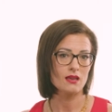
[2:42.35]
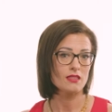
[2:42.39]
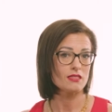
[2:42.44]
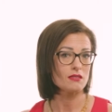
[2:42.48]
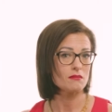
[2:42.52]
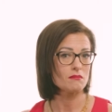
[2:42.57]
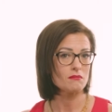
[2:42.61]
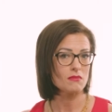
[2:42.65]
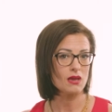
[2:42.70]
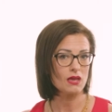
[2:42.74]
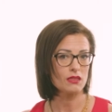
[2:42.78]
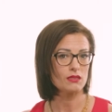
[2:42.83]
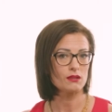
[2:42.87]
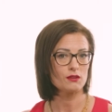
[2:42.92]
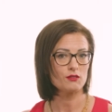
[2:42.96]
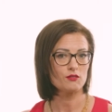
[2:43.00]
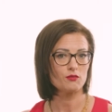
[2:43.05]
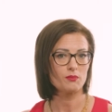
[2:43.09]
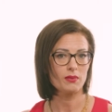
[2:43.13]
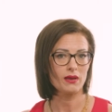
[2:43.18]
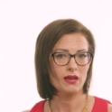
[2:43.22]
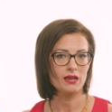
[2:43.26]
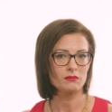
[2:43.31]
the method
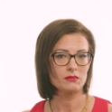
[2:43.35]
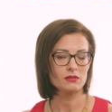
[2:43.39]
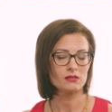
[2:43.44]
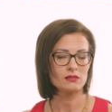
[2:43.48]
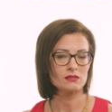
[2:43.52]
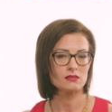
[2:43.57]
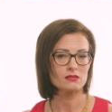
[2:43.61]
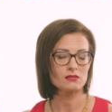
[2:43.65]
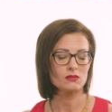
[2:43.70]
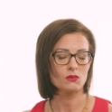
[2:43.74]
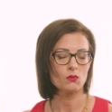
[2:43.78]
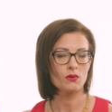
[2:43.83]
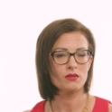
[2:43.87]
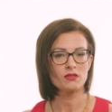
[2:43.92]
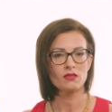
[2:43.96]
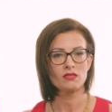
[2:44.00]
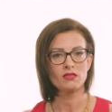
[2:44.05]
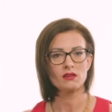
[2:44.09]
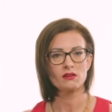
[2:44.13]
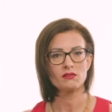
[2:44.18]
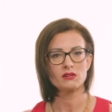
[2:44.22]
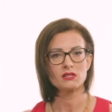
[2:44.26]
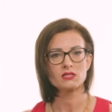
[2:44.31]
of payment, whether
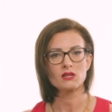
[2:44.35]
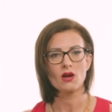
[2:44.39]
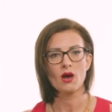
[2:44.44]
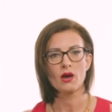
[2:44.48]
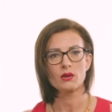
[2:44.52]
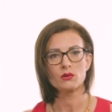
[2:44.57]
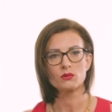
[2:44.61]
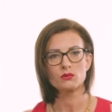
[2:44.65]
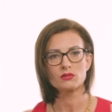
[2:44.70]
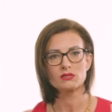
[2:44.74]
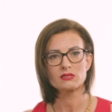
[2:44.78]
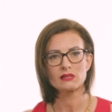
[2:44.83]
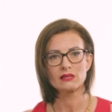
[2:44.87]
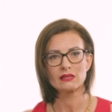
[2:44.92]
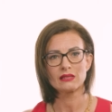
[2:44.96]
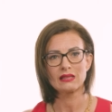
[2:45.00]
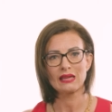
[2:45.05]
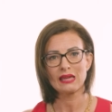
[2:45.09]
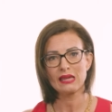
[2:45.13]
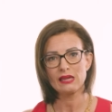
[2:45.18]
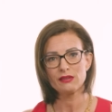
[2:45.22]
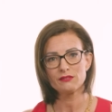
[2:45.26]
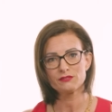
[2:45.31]
they're entitled to
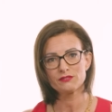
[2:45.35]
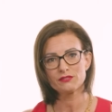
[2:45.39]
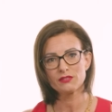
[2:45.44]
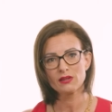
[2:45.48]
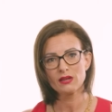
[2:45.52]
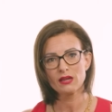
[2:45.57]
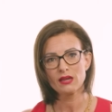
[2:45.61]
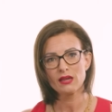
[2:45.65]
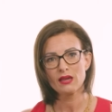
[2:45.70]
leave,